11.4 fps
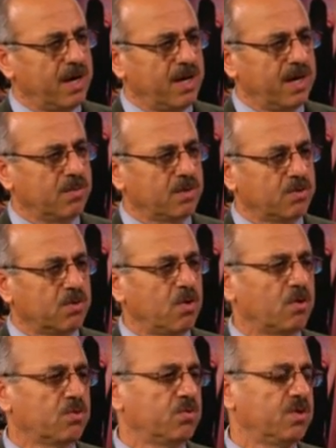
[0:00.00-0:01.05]
and able to
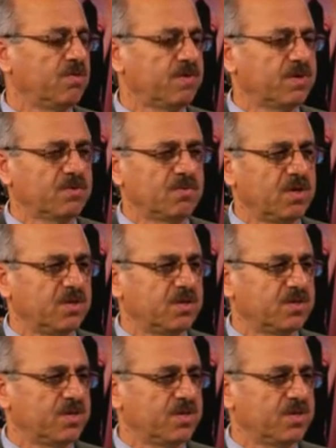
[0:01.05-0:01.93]
go to different religious